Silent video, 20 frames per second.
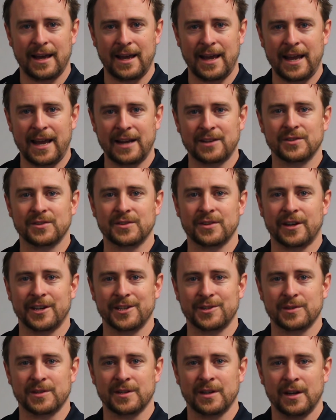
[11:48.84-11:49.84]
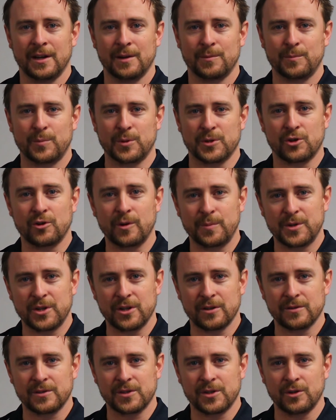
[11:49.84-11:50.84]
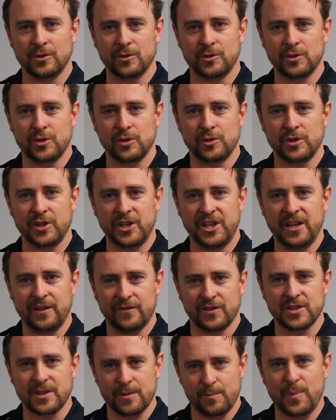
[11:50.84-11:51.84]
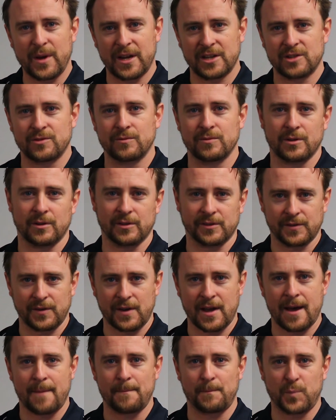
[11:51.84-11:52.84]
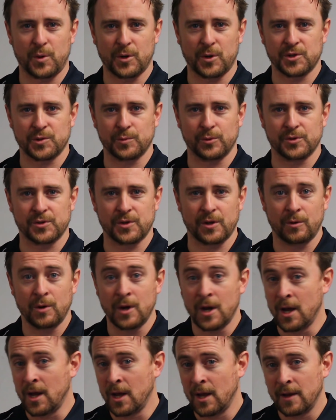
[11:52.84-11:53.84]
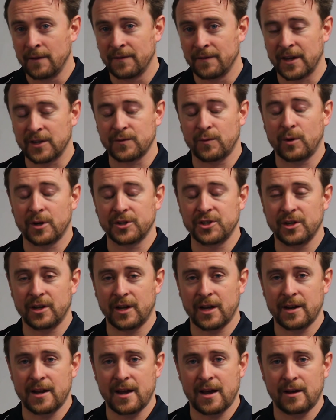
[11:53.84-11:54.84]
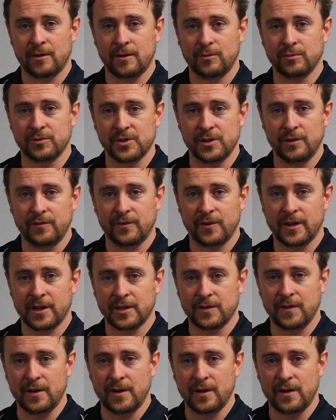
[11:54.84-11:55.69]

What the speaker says: exercise prescription to give us the best results possible. So thanks for watching, and we'll see you for the next